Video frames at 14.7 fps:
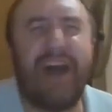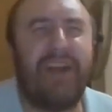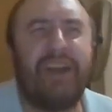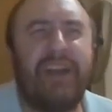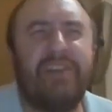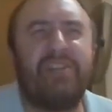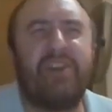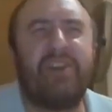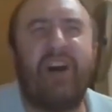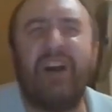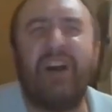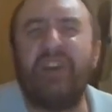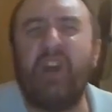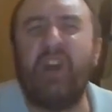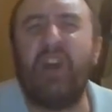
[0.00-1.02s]

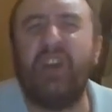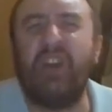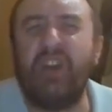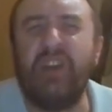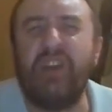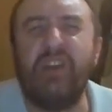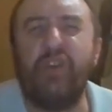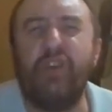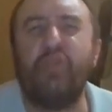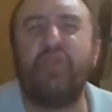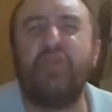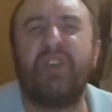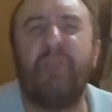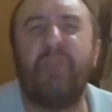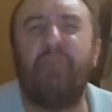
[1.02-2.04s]
anxiety or
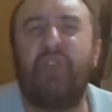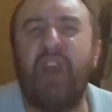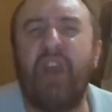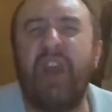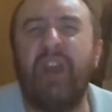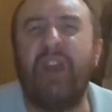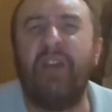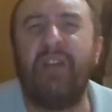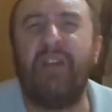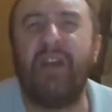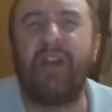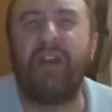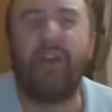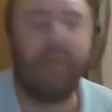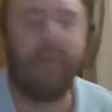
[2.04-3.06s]
something,
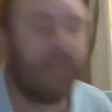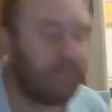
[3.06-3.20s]
like,